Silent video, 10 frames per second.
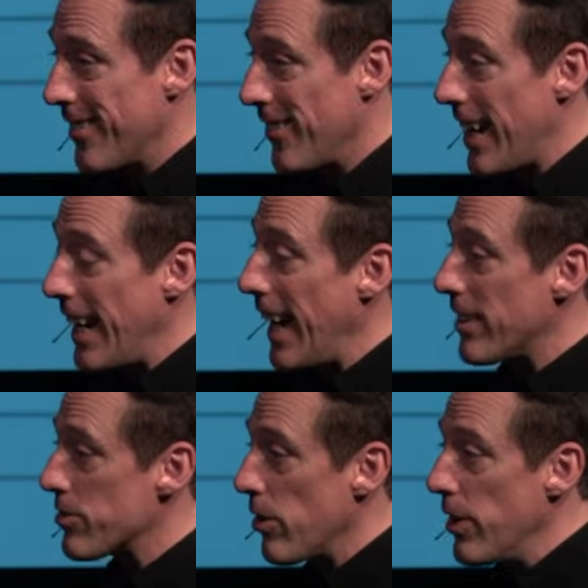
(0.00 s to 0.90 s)
Right?
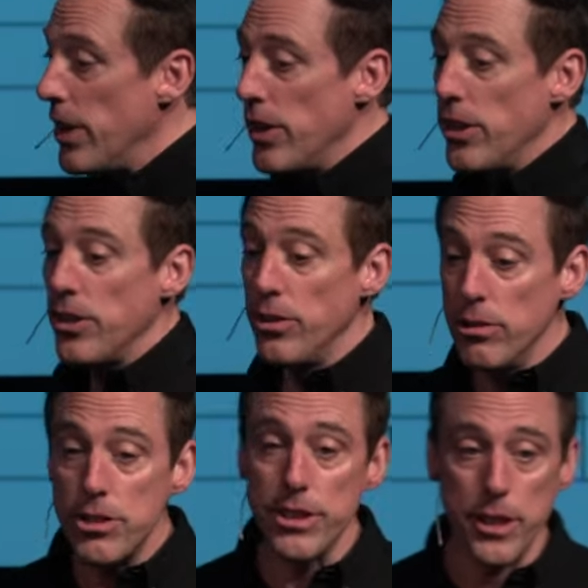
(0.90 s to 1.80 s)
And so
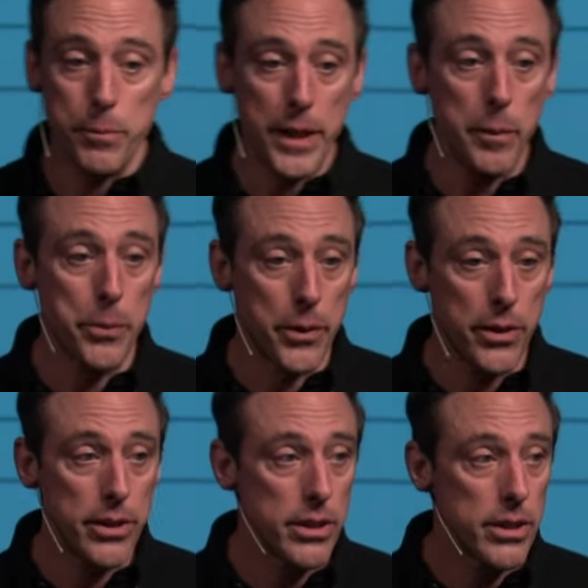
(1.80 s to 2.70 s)
usually the people